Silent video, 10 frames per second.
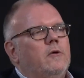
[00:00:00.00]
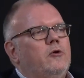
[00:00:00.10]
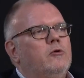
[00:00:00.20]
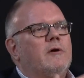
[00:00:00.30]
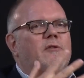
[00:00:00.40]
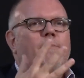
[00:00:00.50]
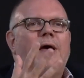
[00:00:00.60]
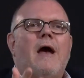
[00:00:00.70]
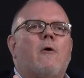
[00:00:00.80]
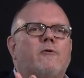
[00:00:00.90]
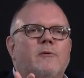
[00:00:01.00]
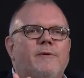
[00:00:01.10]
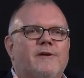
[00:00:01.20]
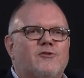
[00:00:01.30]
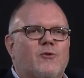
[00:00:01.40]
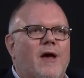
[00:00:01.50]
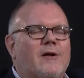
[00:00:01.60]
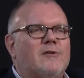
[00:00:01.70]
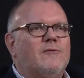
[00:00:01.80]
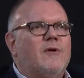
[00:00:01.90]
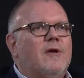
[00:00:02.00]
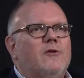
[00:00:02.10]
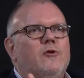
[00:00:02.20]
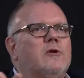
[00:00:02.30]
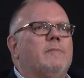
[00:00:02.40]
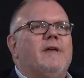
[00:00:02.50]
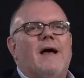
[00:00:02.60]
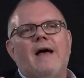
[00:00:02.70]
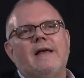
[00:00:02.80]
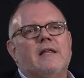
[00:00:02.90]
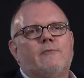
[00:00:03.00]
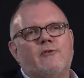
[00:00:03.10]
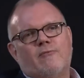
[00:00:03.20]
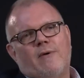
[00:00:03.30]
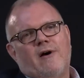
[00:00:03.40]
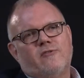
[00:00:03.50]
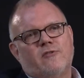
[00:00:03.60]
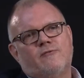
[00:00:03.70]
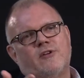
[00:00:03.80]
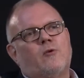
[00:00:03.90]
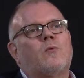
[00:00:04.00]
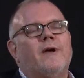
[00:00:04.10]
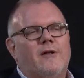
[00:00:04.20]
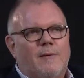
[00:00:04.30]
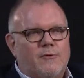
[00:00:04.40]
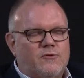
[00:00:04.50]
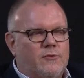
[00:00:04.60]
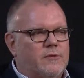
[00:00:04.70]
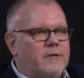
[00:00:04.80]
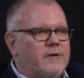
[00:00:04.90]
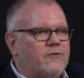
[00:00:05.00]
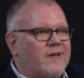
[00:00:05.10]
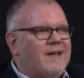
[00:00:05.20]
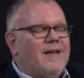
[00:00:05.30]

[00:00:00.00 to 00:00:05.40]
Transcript: You have the power to be attractive. You can be highly responsive to great opportunities.